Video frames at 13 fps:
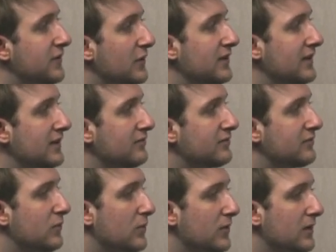funding
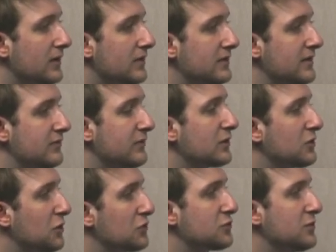for different
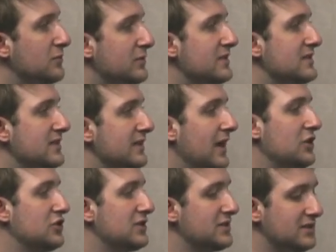cultural
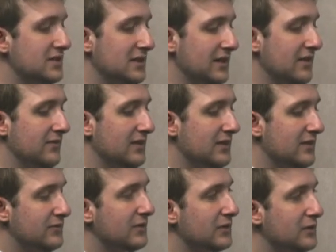presentations and giving
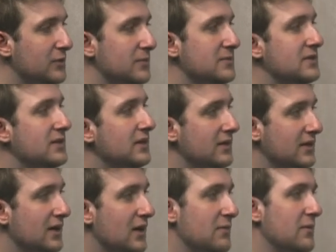different groups
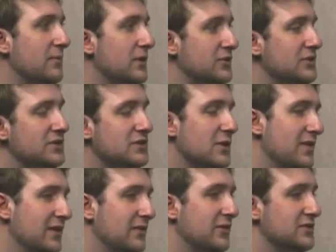um, a budget. So I
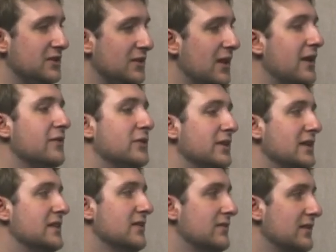think there's a lot of
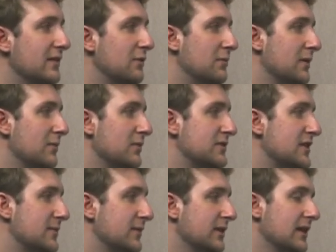creativity that we'll be able to
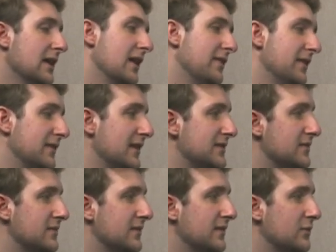stimulate, and I think that's
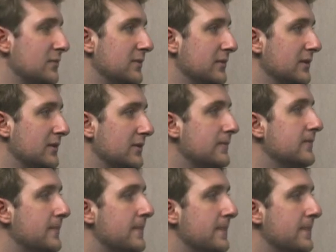something that will be really cool.